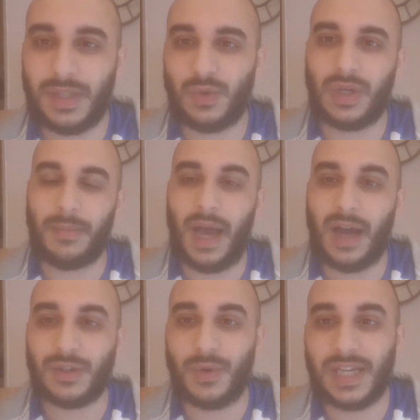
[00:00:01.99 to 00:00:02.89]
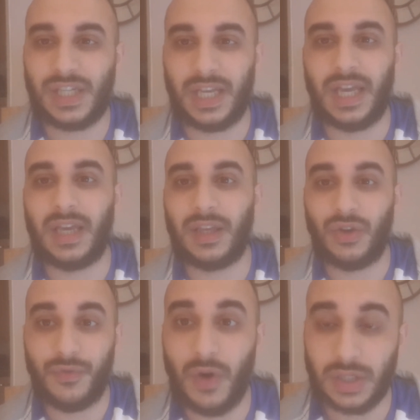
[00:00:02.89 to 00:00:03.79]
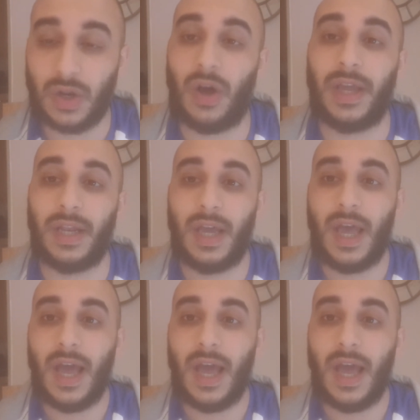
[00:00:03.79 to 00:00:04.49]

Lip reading: talking about how to actually get your first client